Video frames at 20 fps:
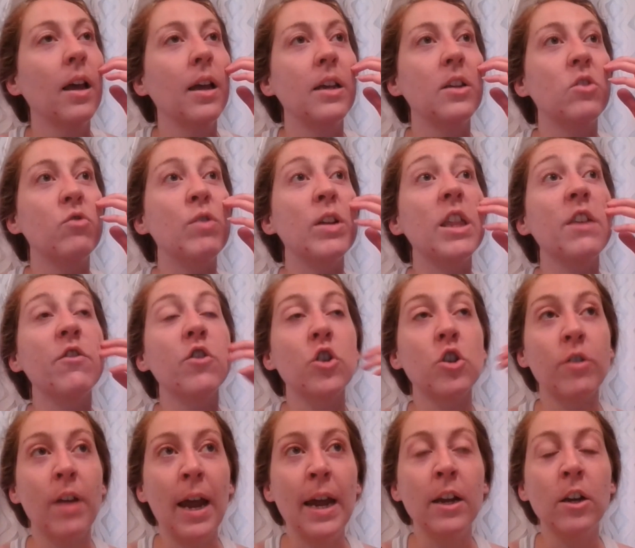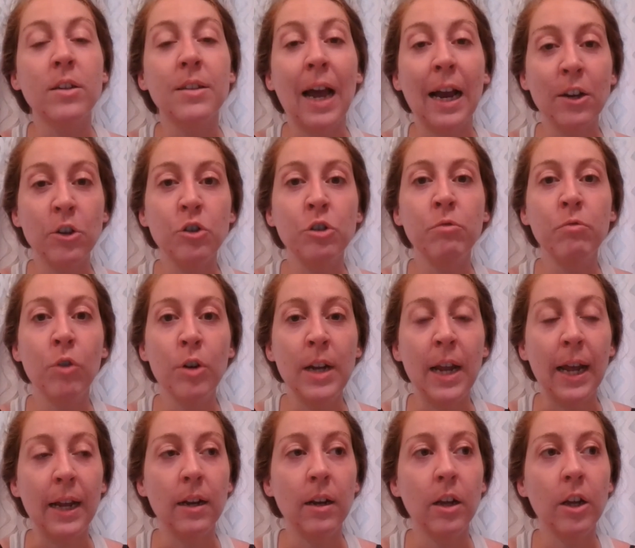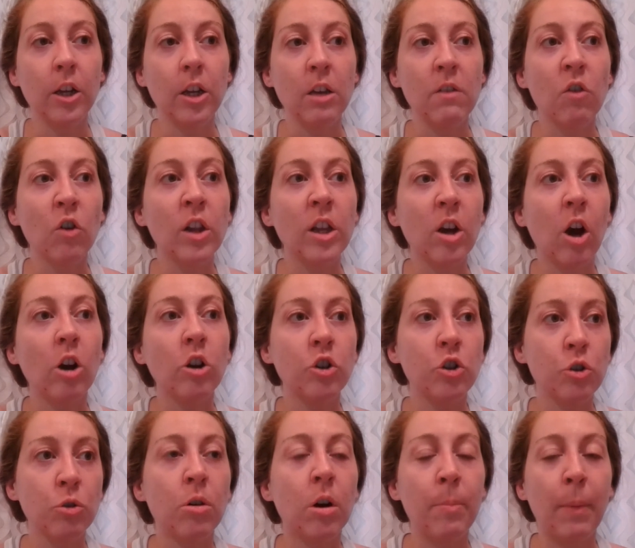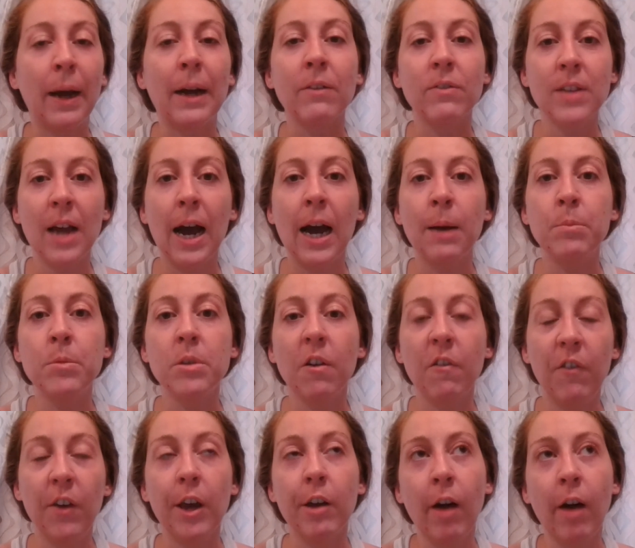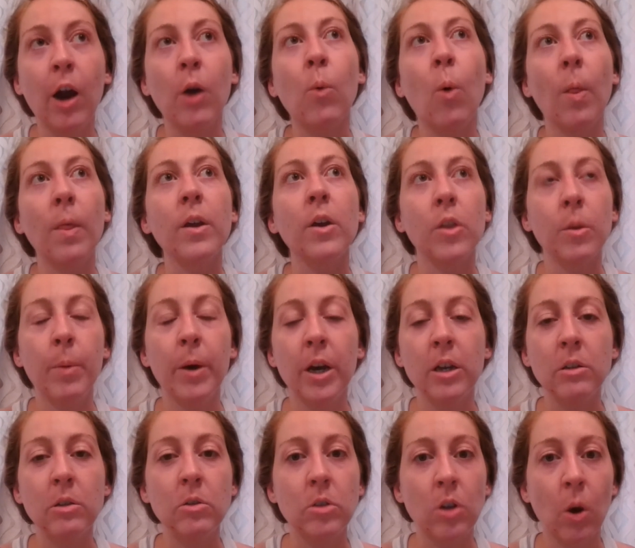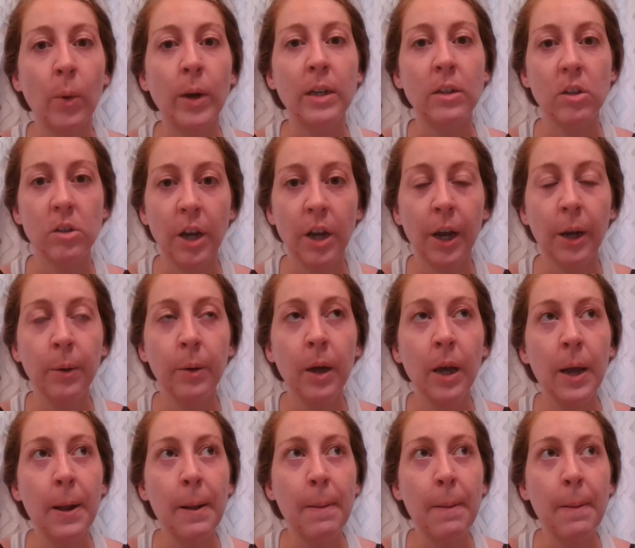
it's really frustrating because as you're running, you've only got a short amount of time to figure out what the other person's going to do,